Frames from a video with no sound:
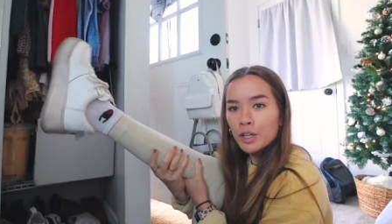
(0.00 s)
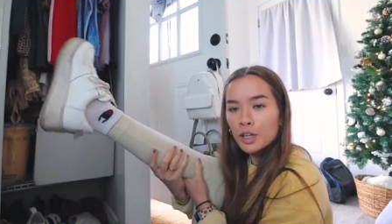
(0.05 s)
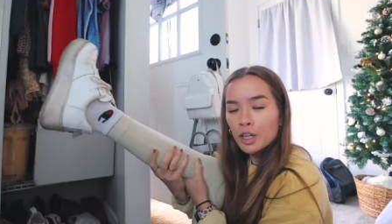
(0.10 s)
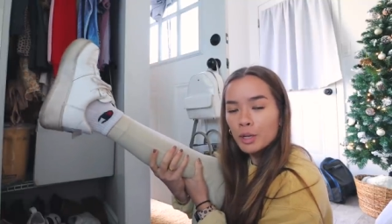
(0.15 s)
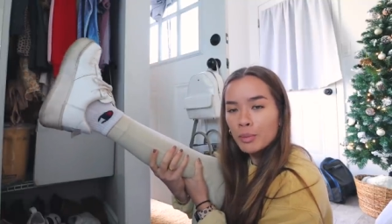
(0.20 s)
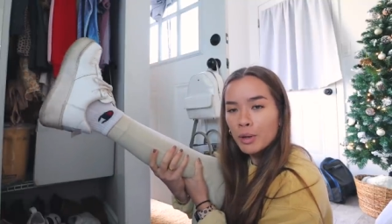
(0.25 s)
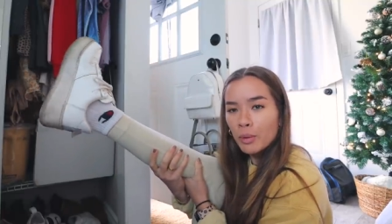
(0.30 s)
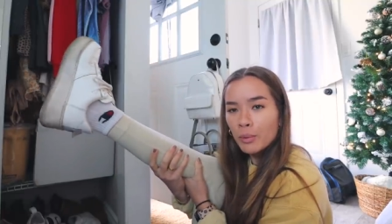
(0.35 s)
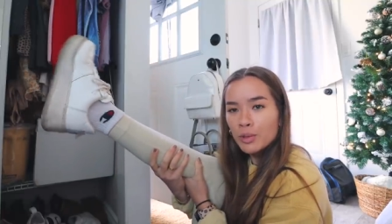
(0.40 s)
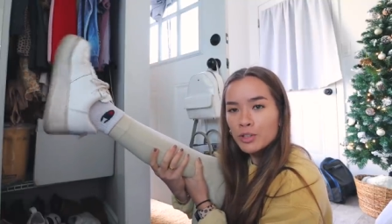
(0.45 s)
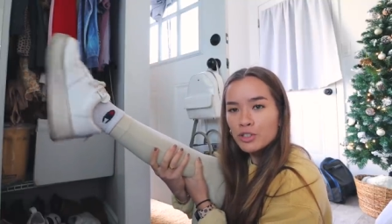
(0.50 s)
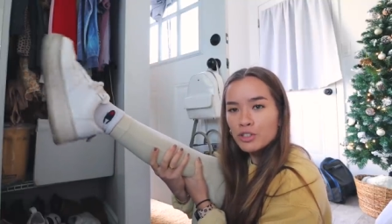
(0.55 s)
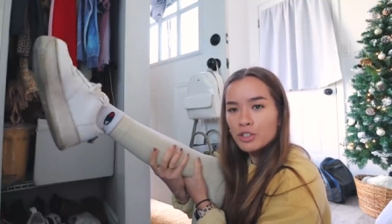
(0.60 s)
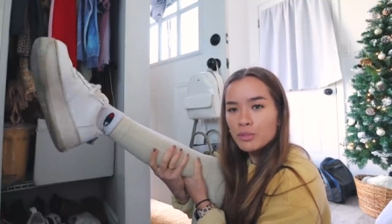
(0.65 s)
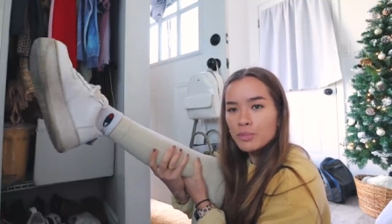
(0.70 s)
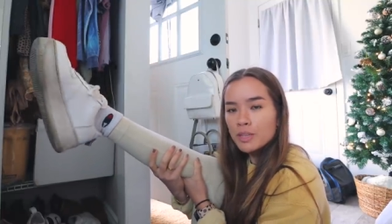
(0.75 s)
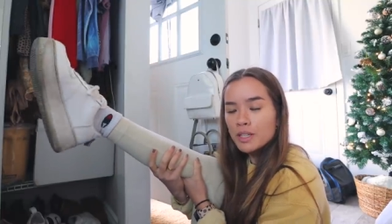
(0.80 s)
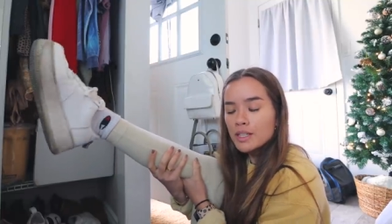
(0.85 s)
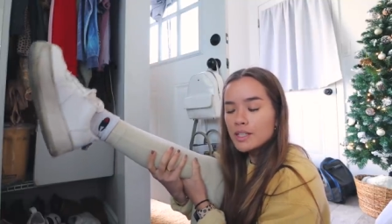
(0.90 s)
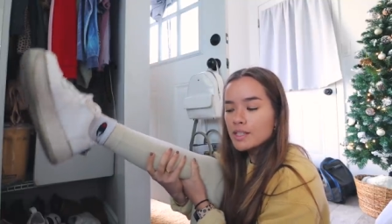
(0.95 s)
are my Windsor
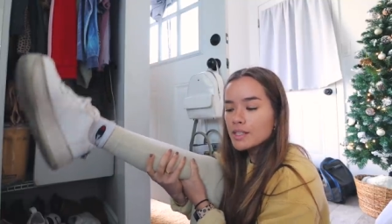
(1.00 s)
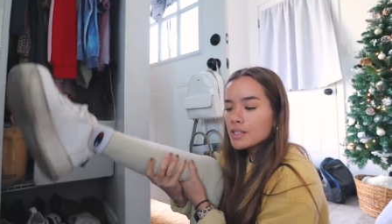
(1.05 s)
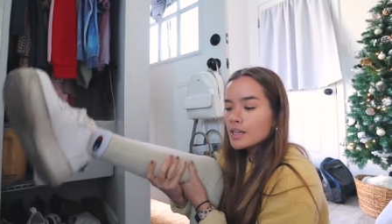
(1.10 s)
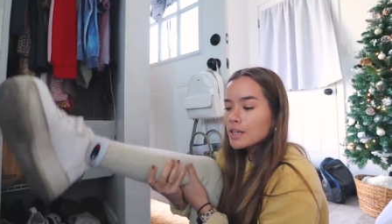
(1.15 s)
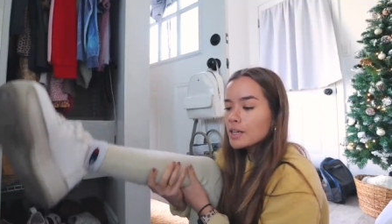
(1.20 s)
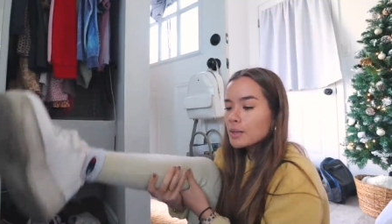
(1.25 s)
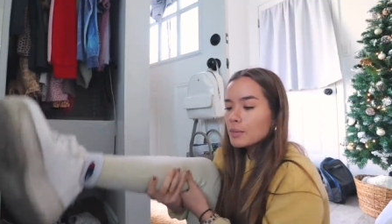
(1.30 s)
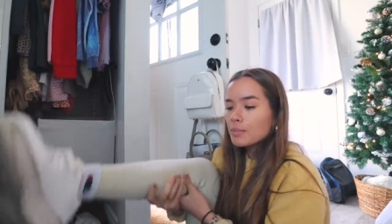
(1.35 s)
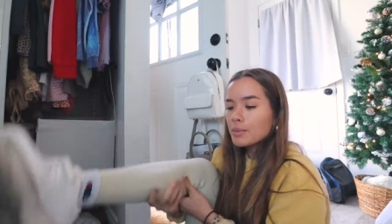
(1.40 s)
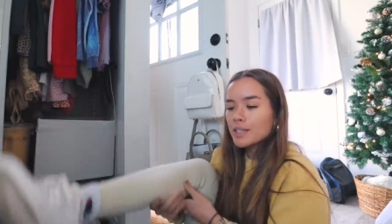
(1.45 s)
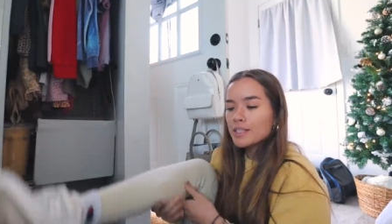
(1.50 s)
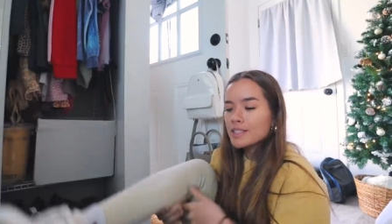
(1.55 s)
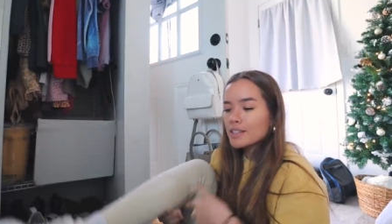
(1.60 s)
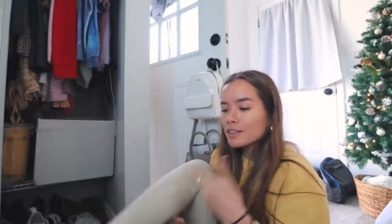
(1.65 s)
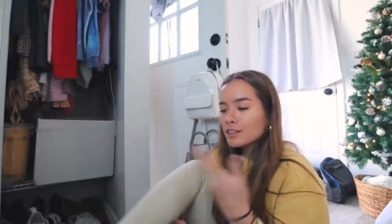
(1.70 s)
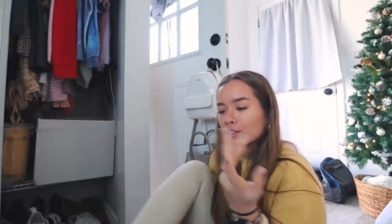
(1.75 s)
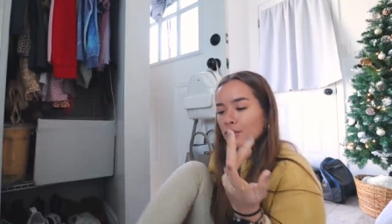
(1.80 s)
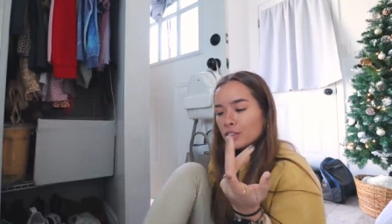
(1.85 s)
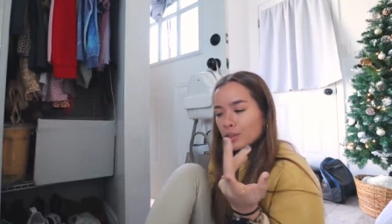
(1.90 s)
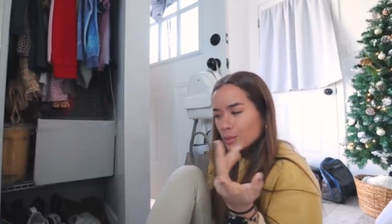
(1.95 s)
Smiths because I
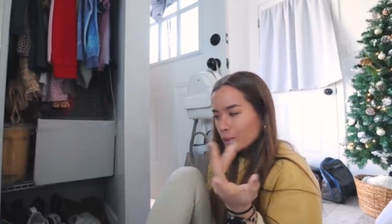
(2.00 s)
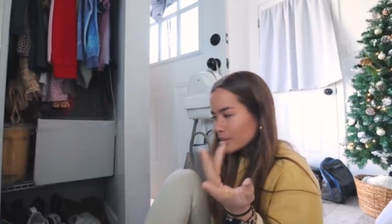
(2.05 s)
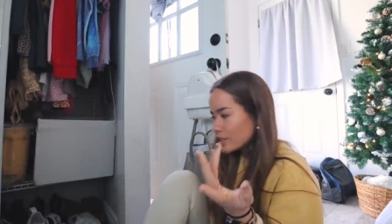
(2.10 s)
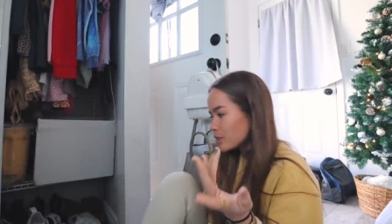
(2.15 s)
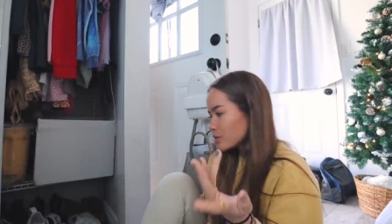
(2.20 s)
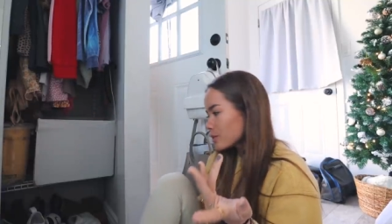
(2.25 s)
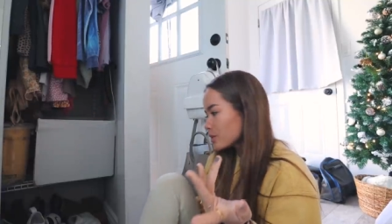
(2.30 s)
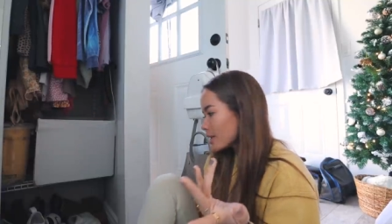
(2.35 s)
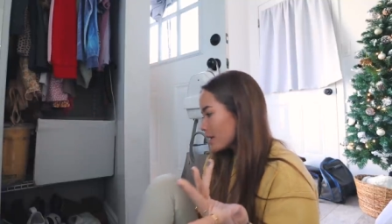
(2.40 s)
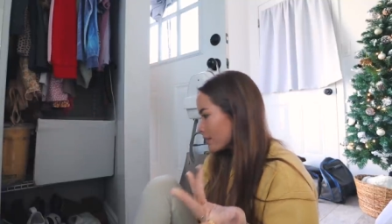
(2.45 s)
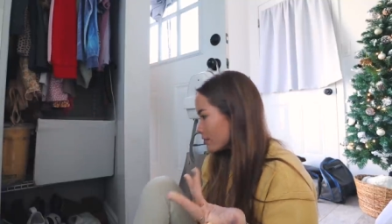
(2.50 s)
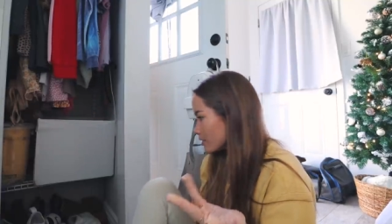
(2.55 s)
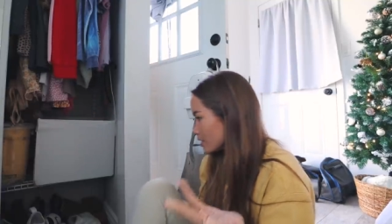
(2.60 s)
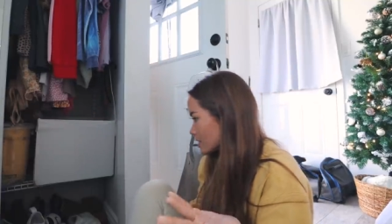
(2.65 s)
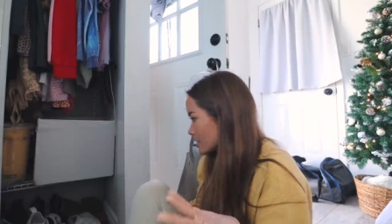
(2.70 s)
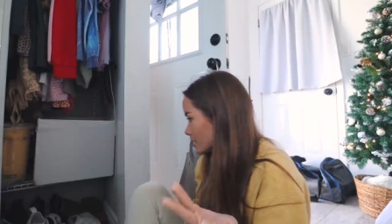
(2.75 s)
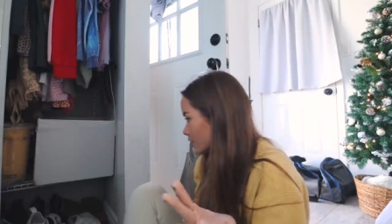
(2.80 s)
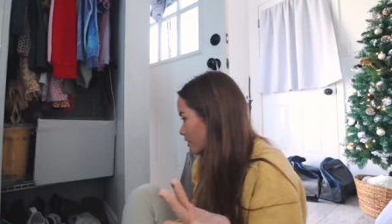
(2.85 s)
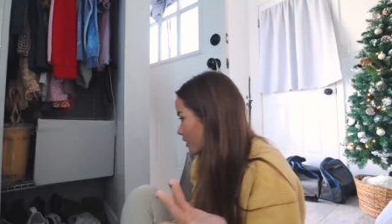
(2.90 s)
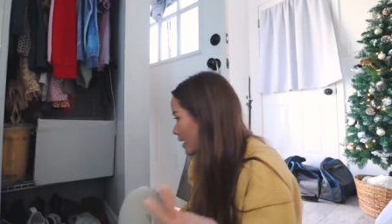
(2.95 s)
literally wear these with every
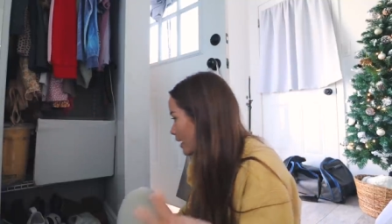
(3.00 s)
single